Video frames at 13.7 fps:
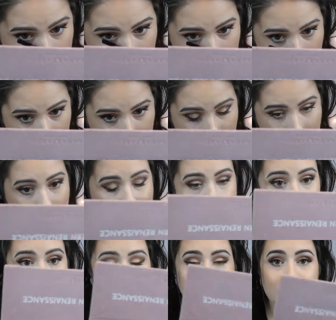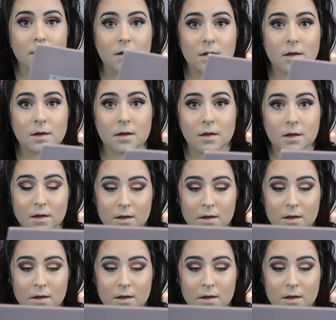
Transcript: No one is speaking in this clip.